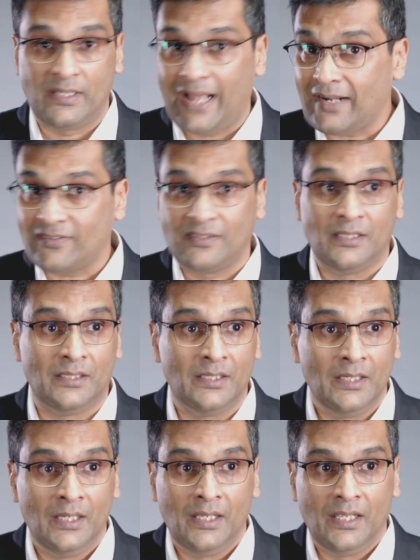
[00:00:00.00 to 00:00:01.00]
that's
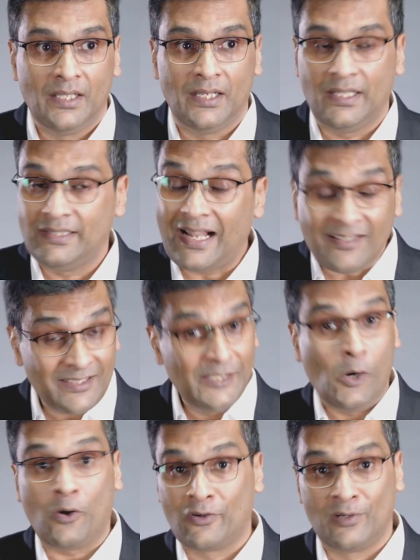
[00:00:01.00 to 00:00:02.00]
the
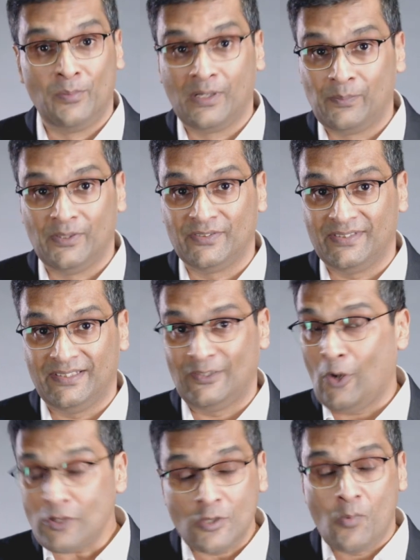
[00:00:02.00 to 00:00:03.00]
honorable person,
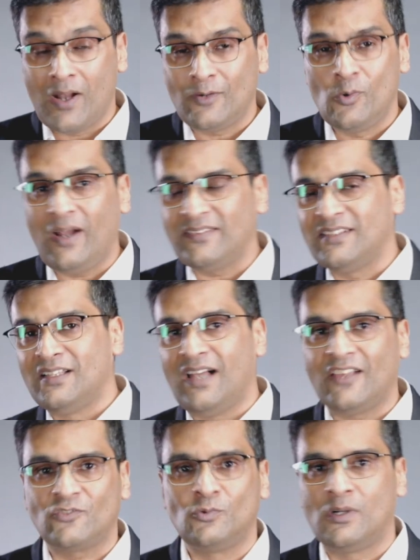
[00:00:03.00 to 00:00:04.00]
not the one who has the
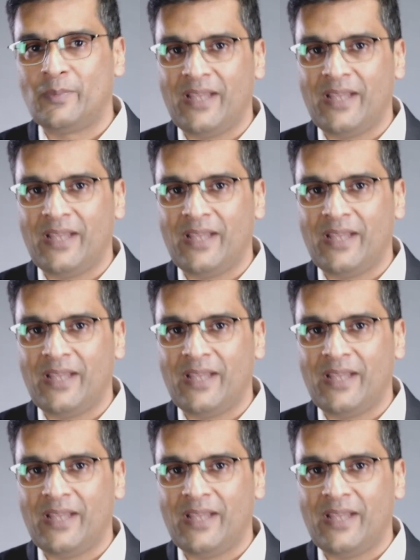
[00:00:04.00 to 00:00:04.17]
last word.